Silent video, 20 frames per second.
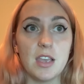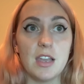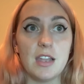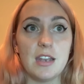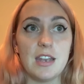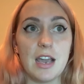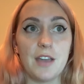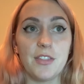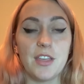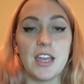
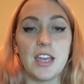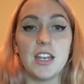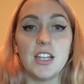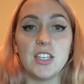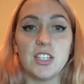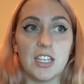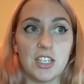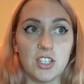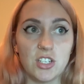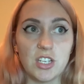Now, the
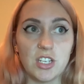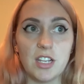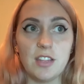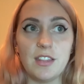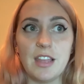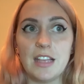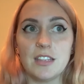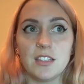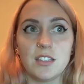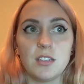inattention,
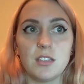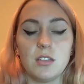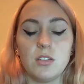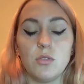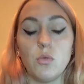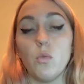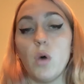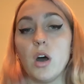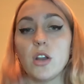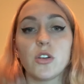that's
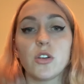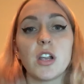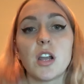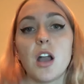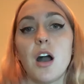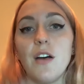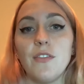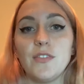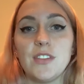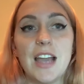wandering
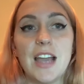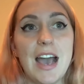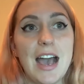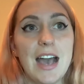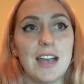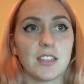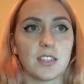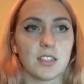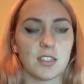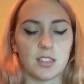off
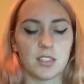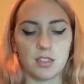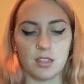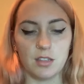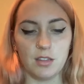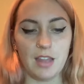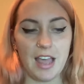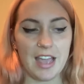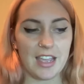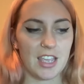tasks,
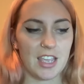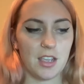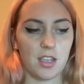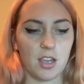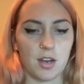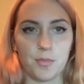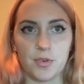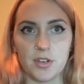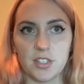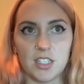lacking
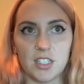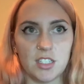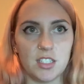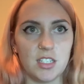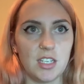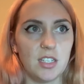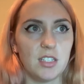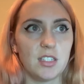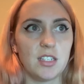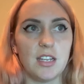your
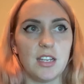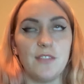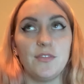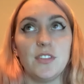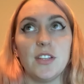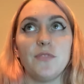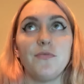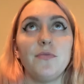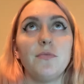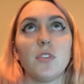persistence, and have
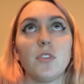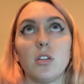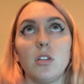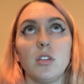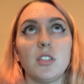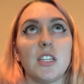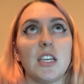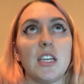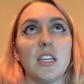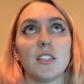
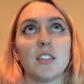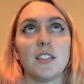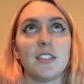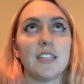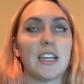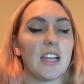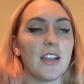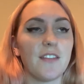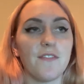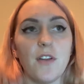difficulty
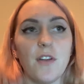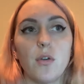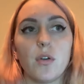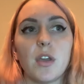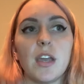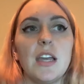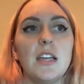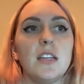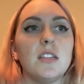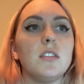sustaining
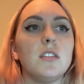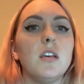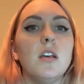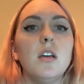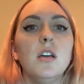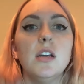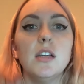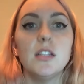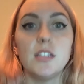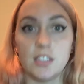focus,
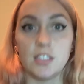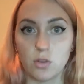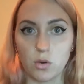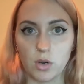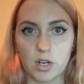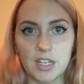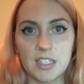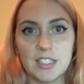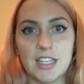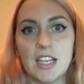
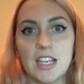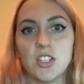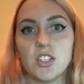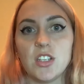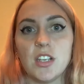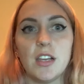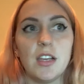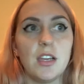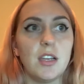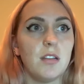
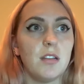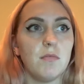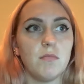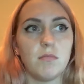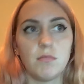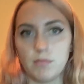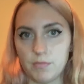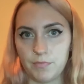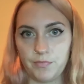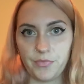disorganization,
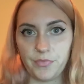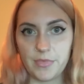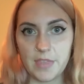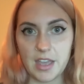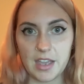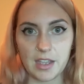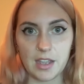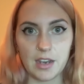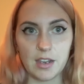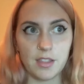
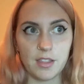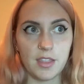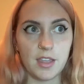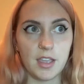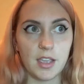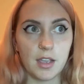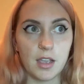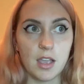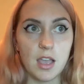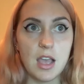that kind of
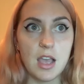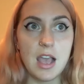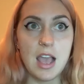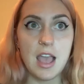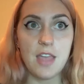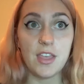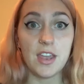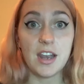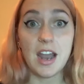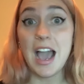thing.
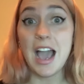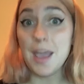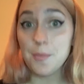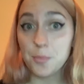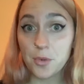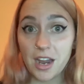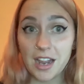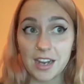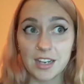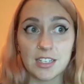And then
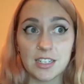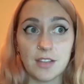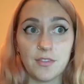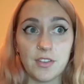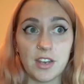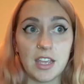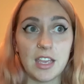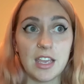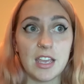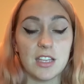
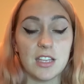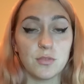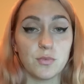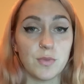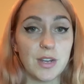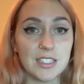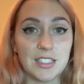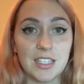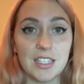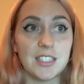hyperactivity is
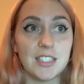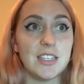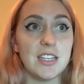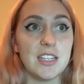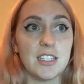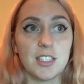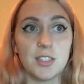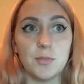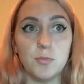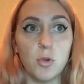
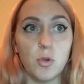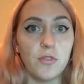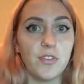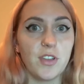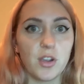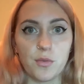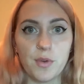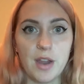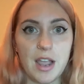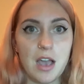restlessness,
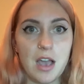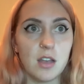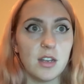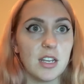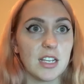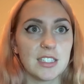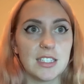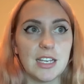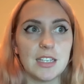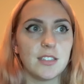moving around,
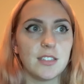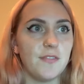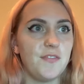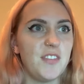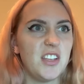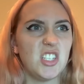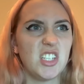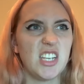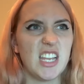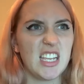excessive
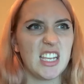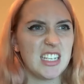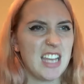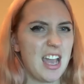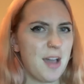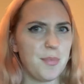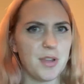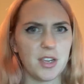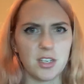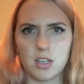fidgeting,
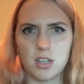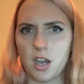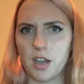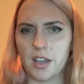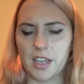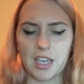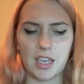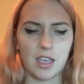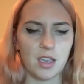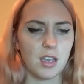tapping,
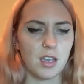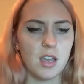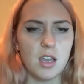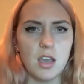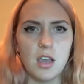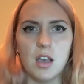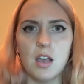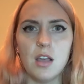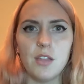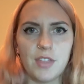talking,
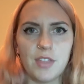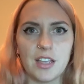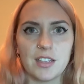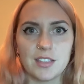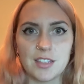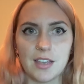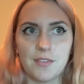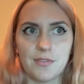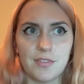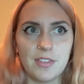things
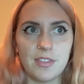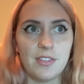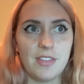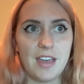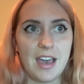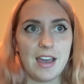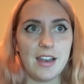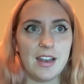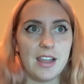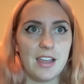like
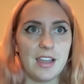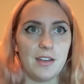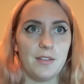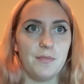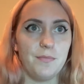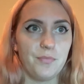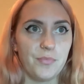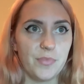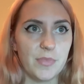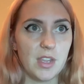that,
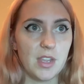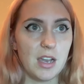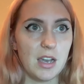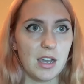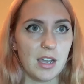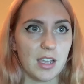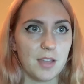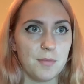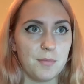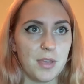and
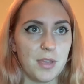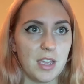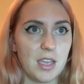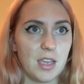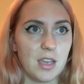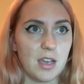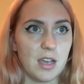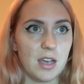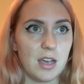can be